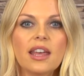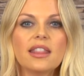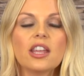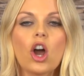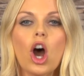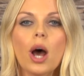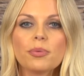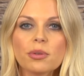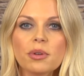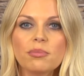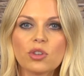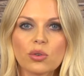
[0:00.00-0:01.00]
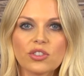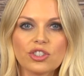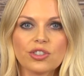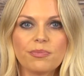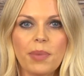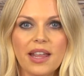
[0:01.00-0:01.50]
The optimum
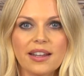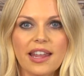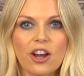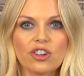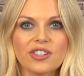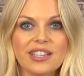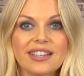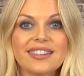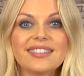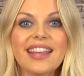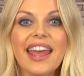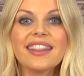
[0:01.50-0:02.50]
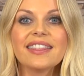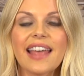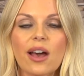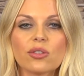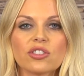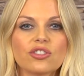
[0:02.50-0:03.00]
dosage of beta-carotene is
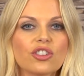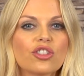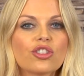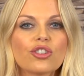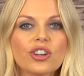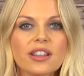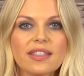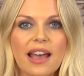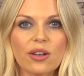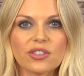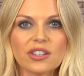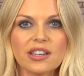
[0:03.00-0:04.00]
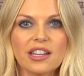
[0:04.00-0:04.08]
10,000 to 30,000